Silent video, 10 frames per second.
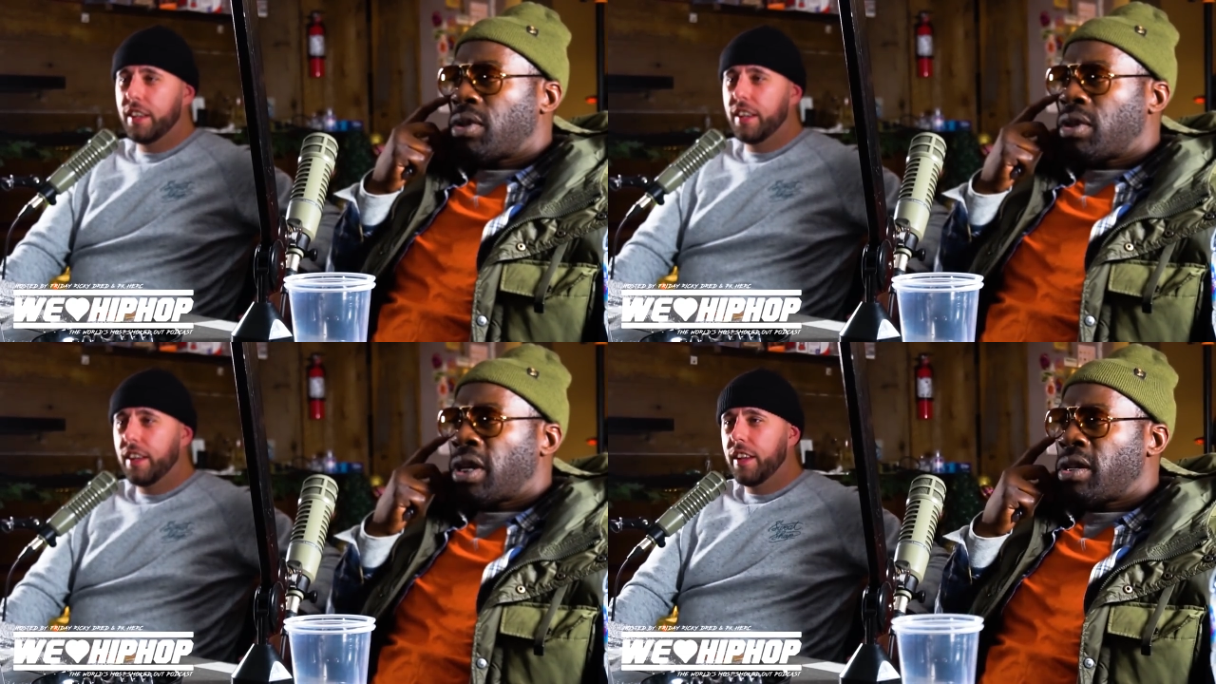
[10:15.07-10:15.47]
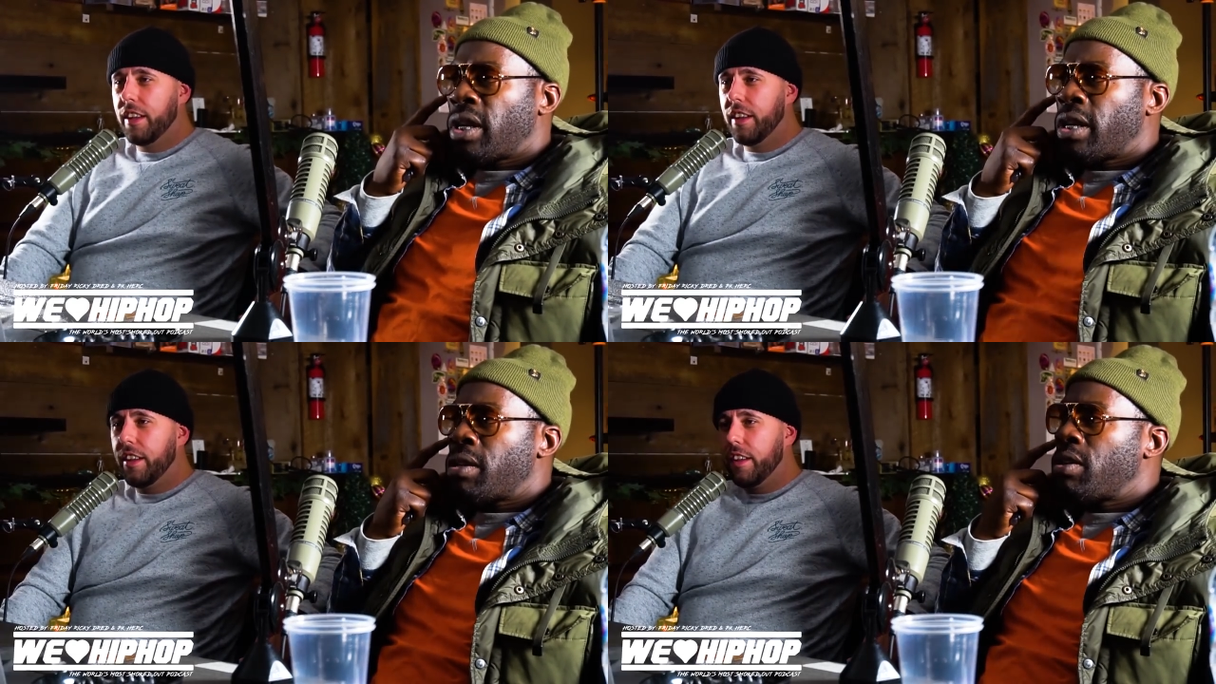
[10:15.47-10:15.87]

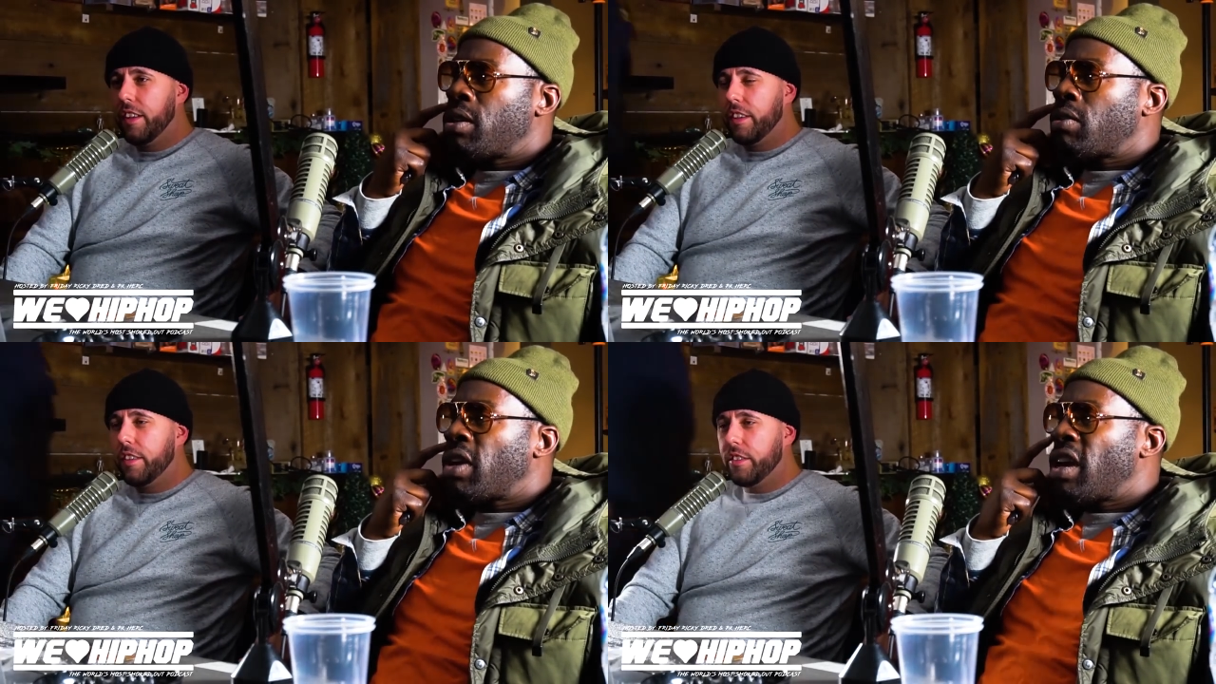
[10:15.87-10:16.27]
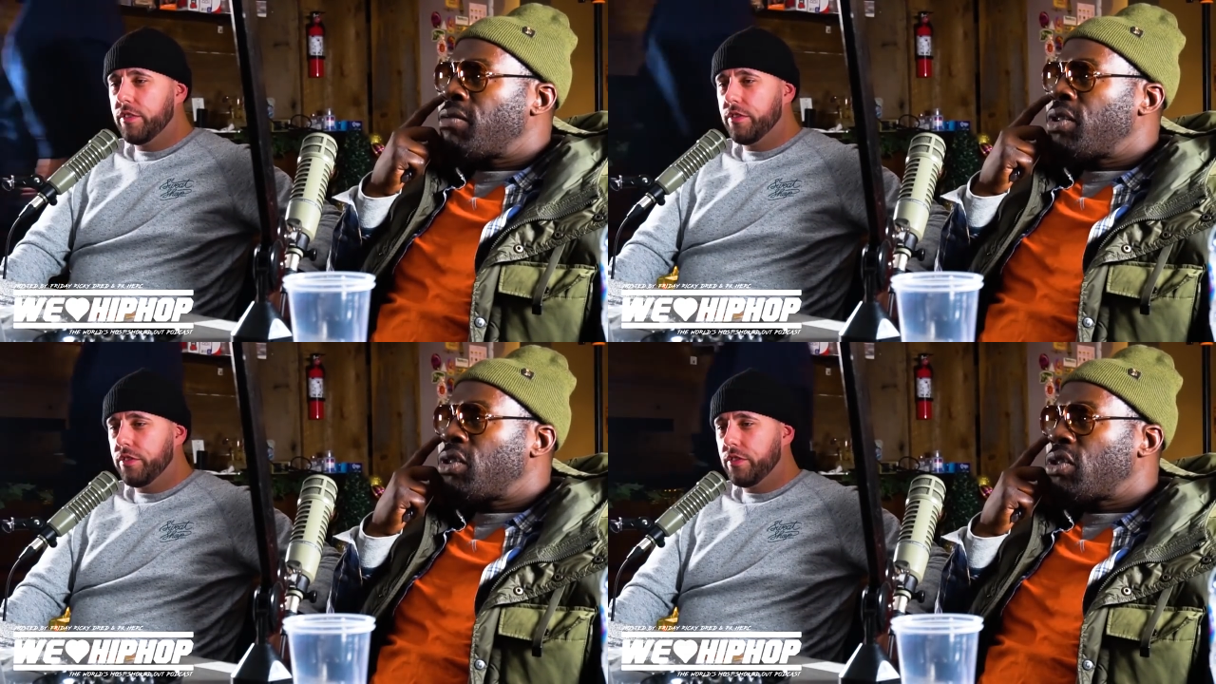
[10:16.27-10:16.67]
Speaker 1: They, you know,
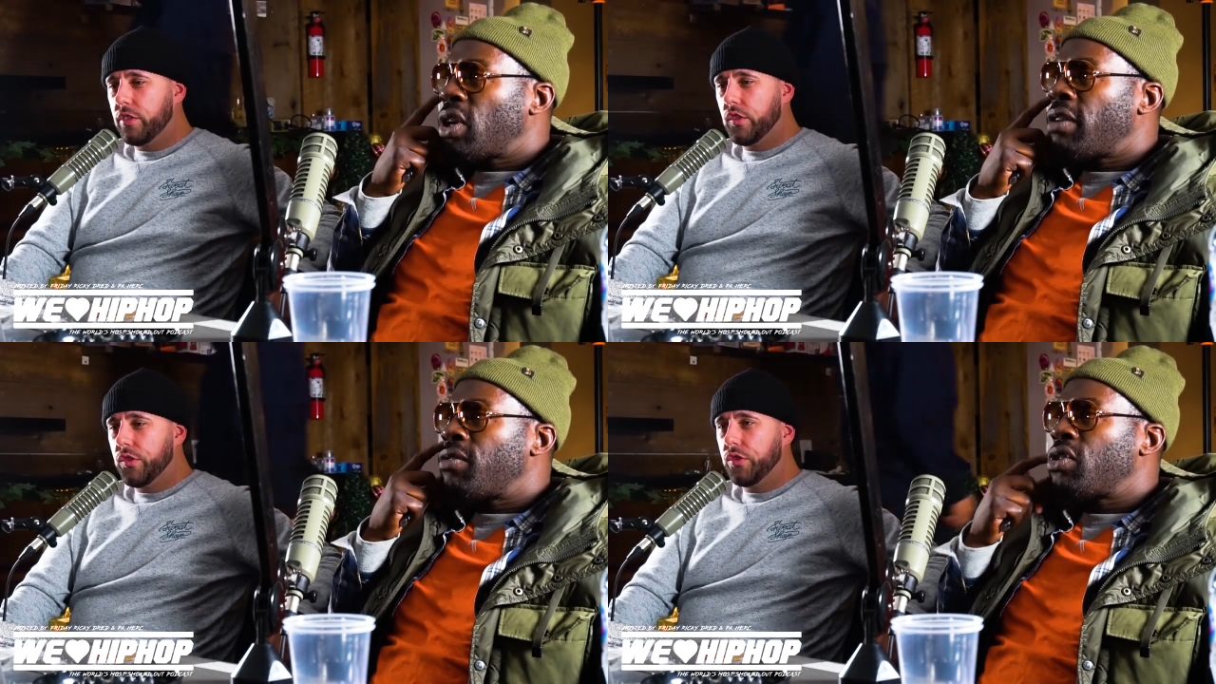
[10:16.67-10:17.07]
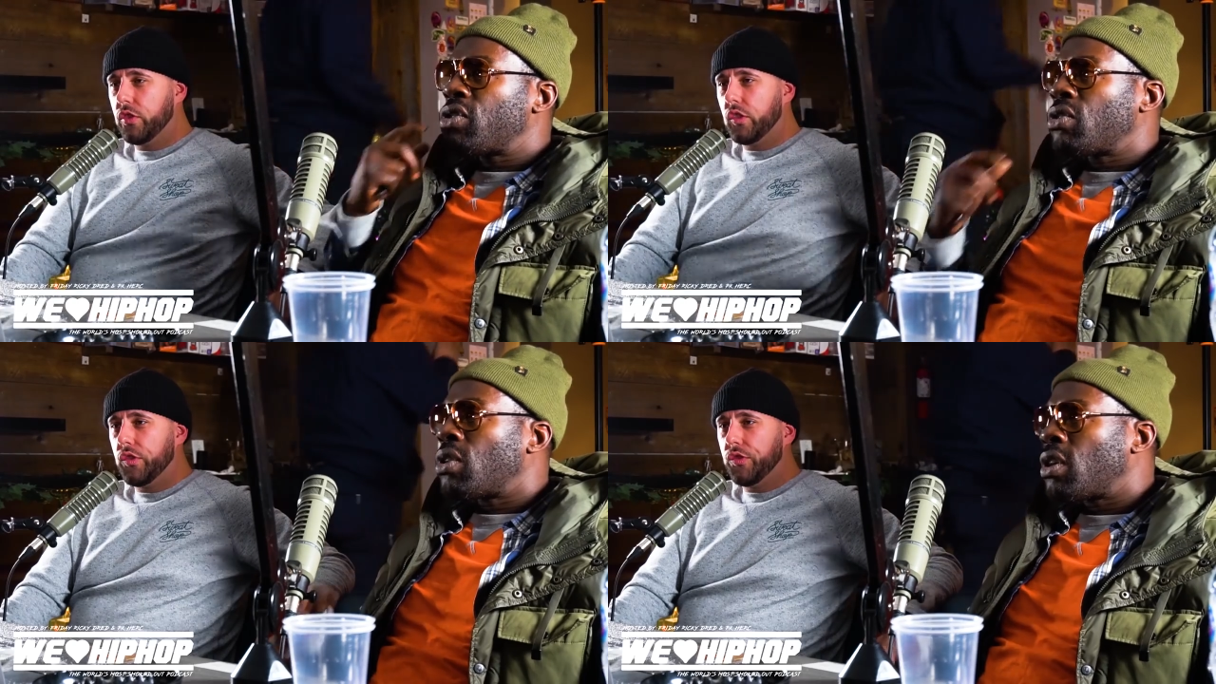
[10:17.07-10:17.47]
every
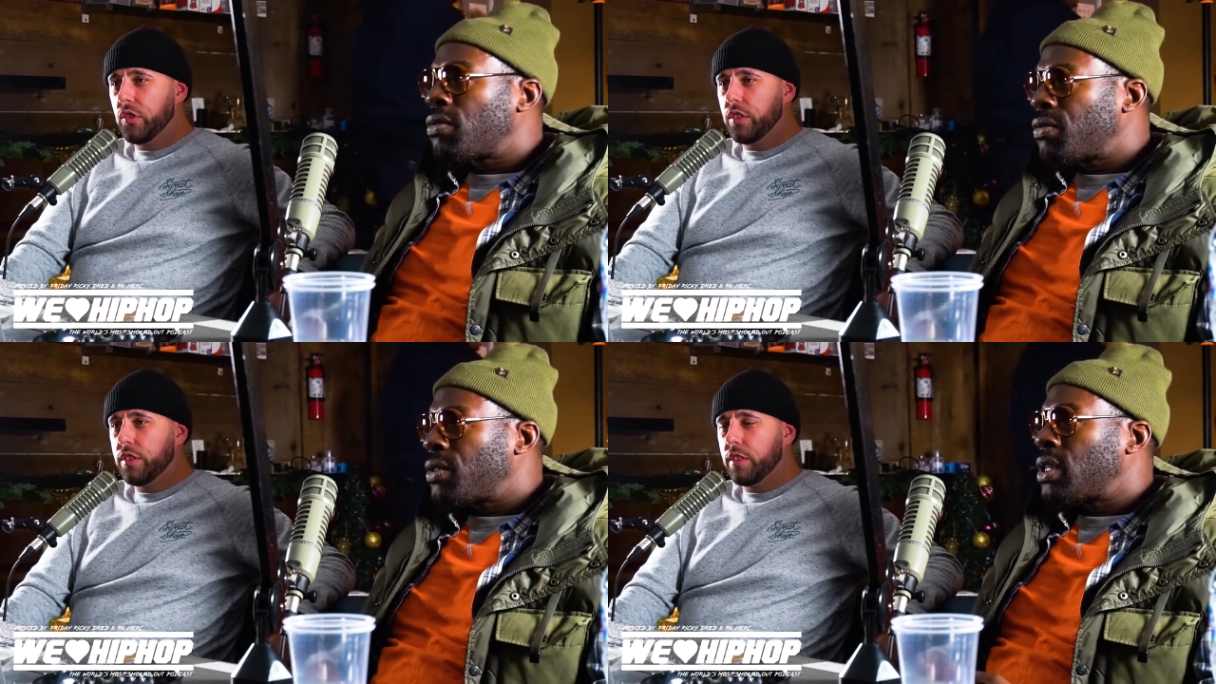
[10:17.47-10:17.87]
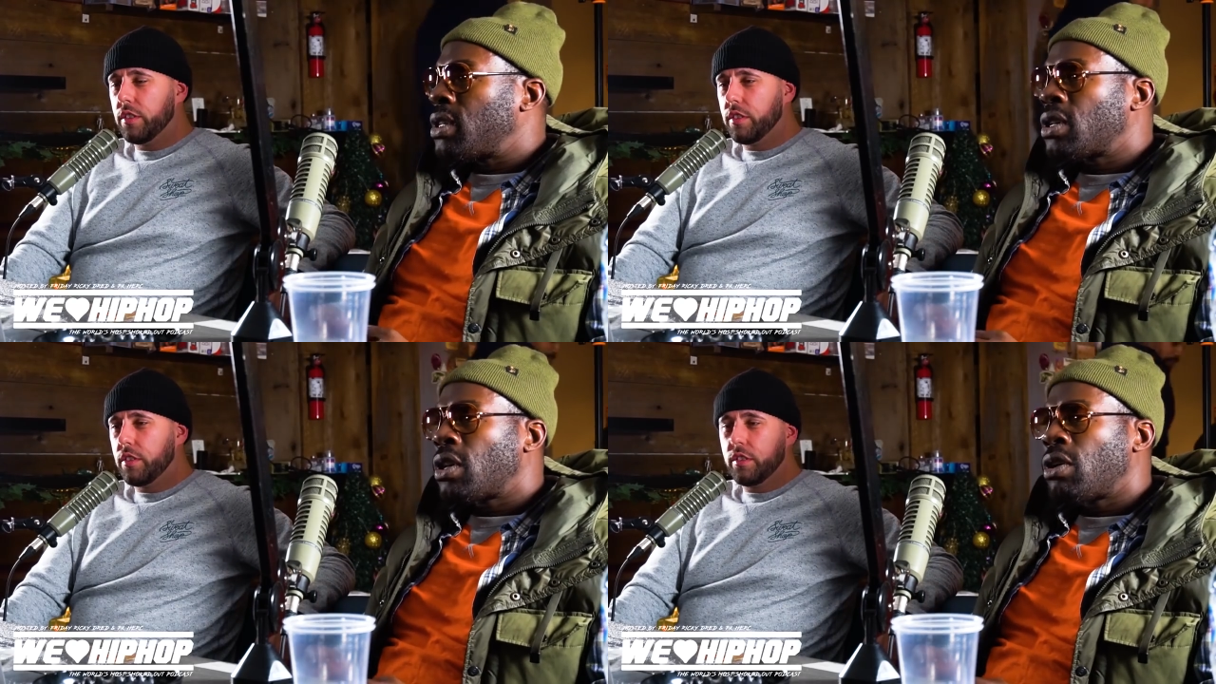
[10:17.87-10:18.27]
so often in
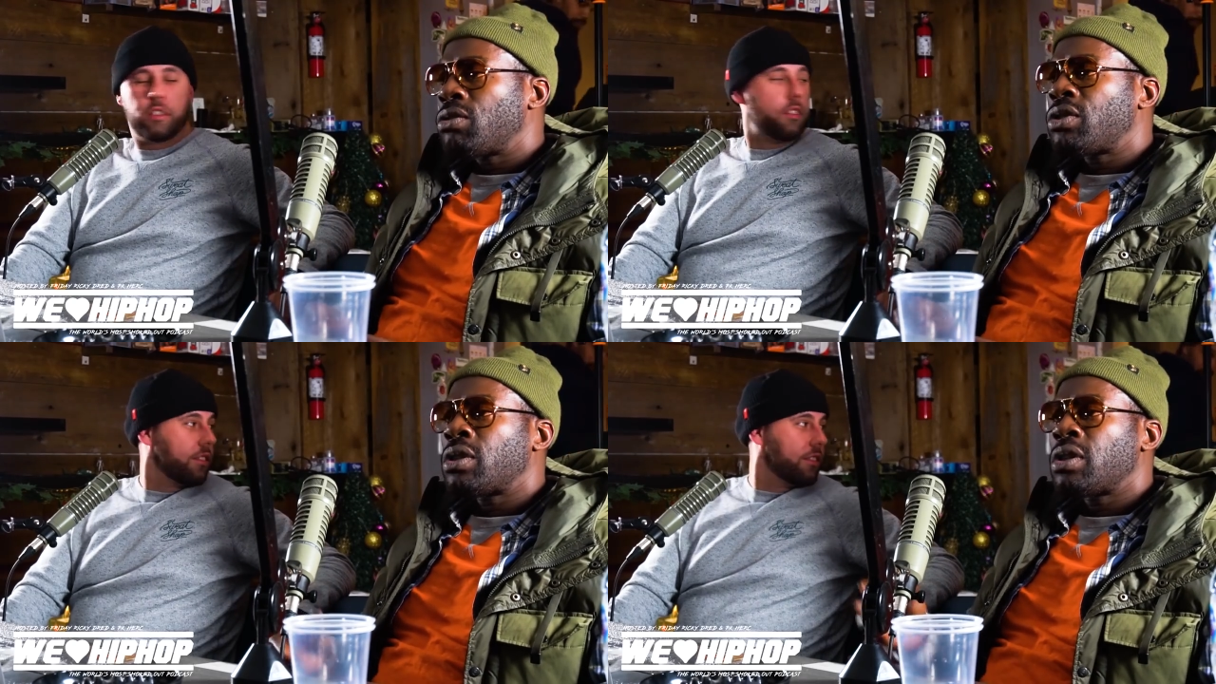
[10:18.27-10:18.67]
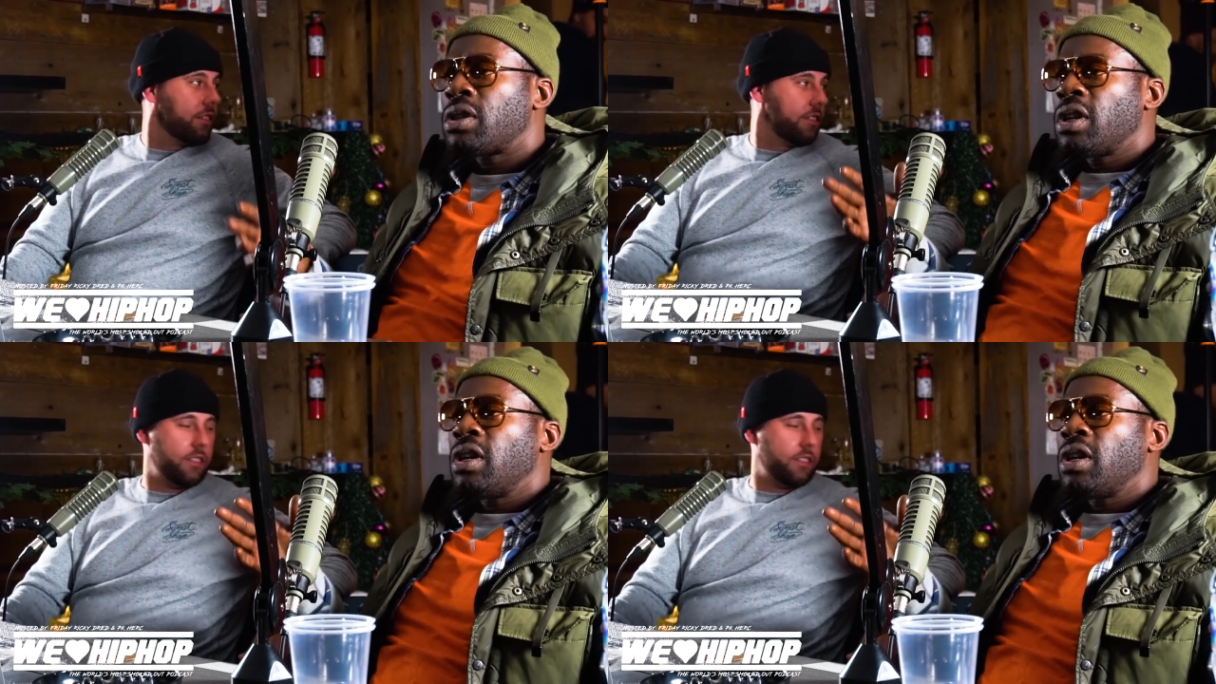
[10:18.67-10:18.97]
the culture,